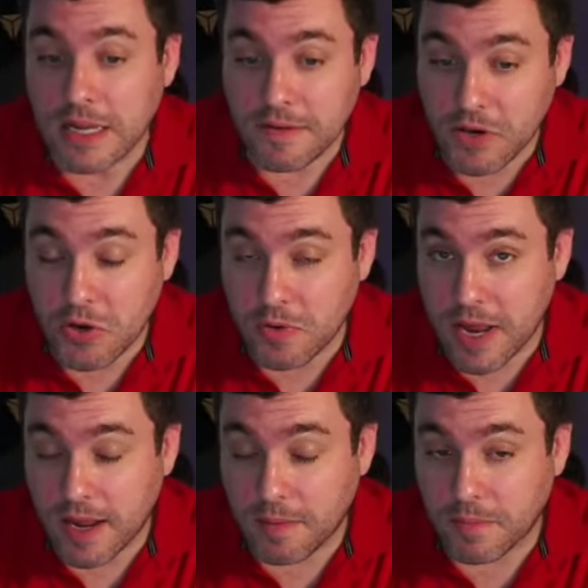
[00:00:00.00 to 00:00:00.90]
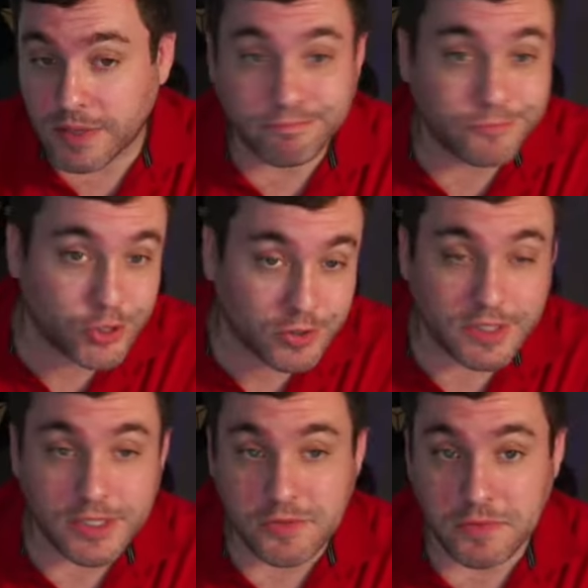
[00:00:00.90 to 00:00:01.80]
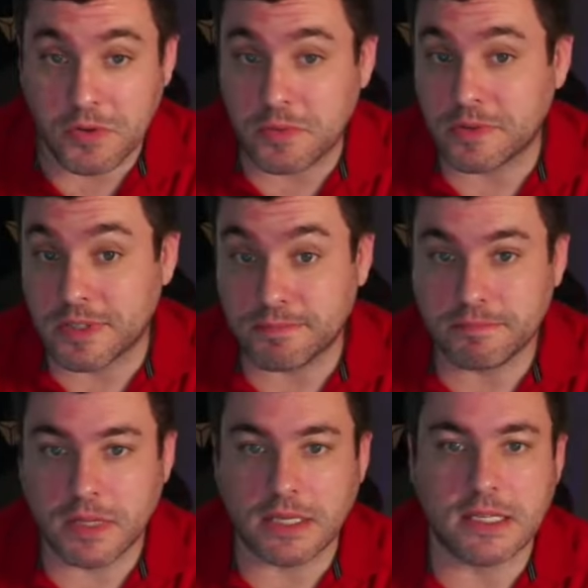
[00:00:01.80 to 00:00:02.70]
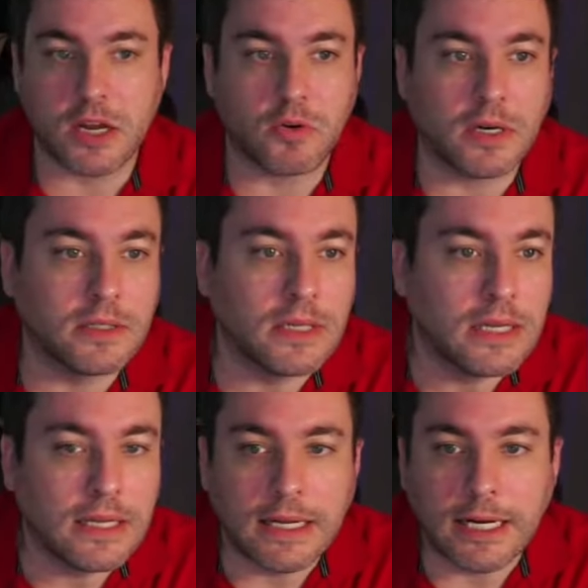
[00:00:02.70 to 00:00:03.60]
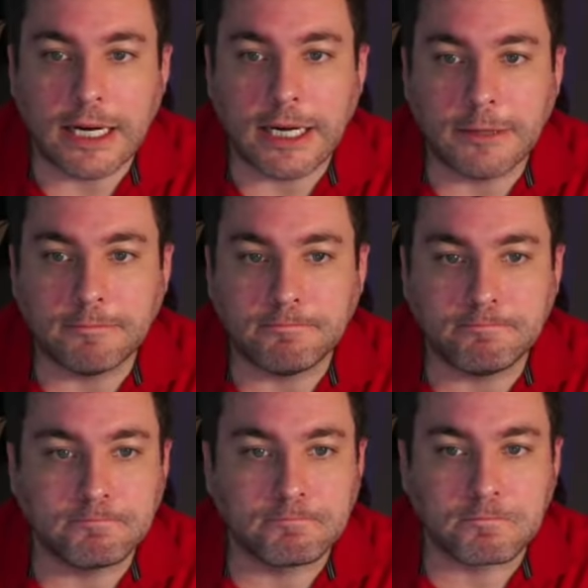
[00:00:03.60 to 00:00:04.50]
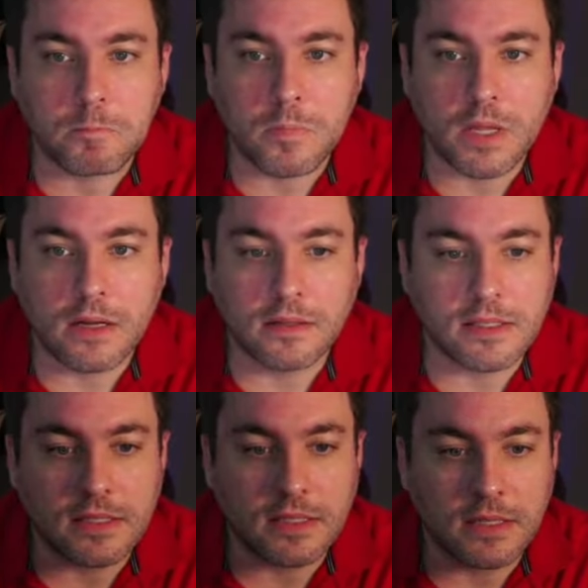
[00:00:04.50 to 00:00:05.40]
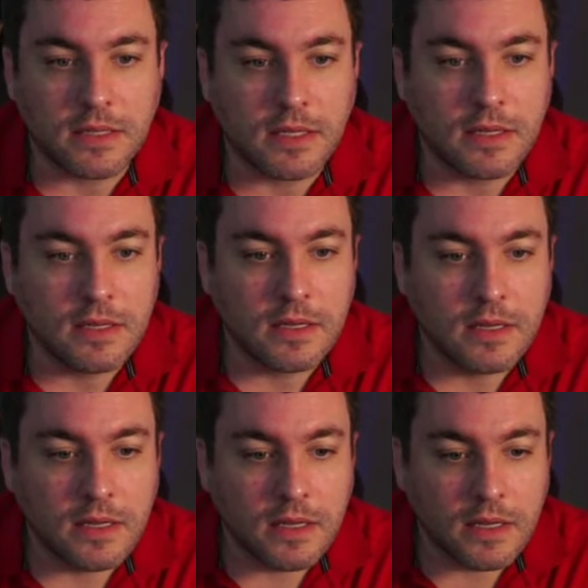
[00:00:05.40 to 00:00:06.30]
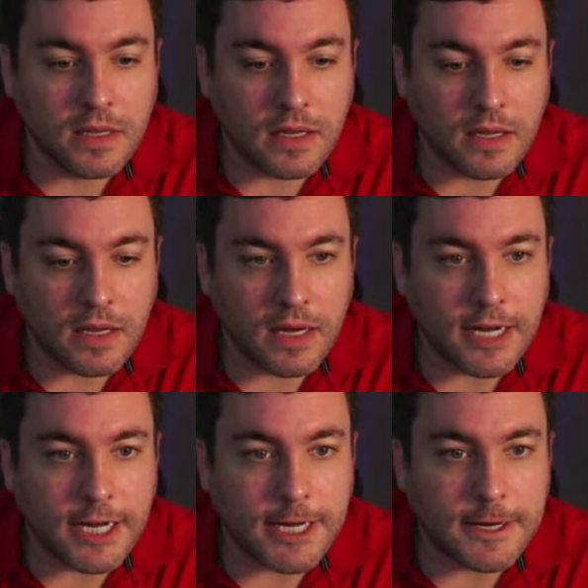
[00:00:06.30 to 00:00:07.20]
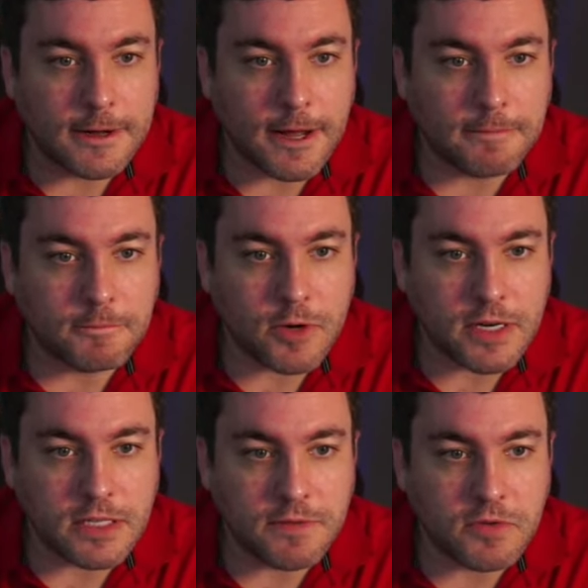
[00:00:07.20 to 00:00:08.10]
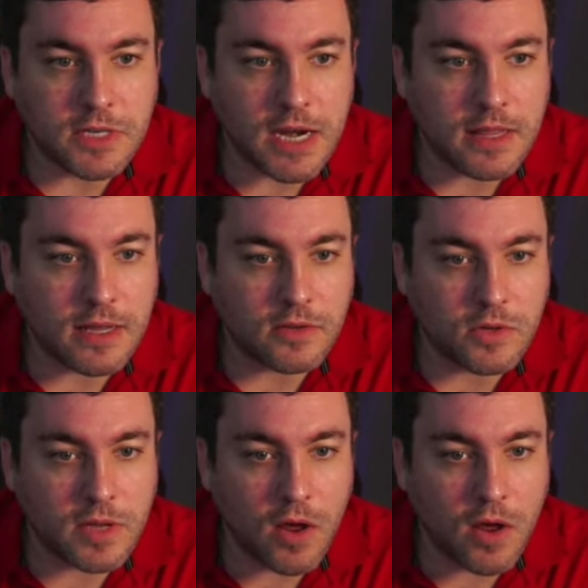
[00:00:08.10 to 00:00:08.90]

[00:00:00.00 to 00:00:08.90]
video game journalists, reviewers, etc. Um, let's see. Uh, I'm trying to see if there's anything else. Oh yeah,